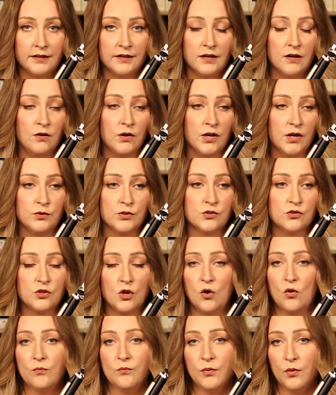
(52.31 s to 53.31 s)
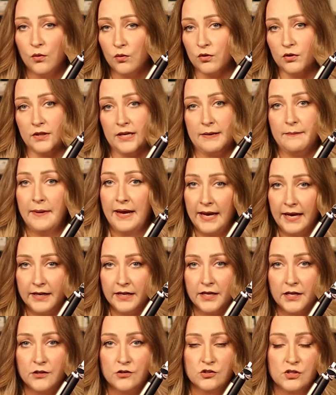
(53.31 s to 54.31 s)
You know, it was so poorly
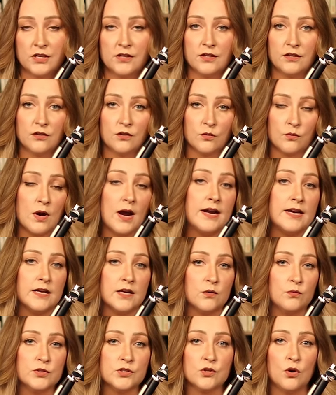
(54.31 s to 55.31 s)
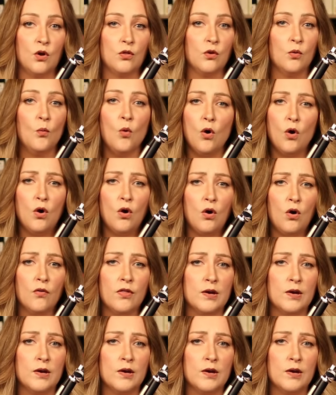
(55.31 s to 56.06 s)
managed. I think the writing was on the wall.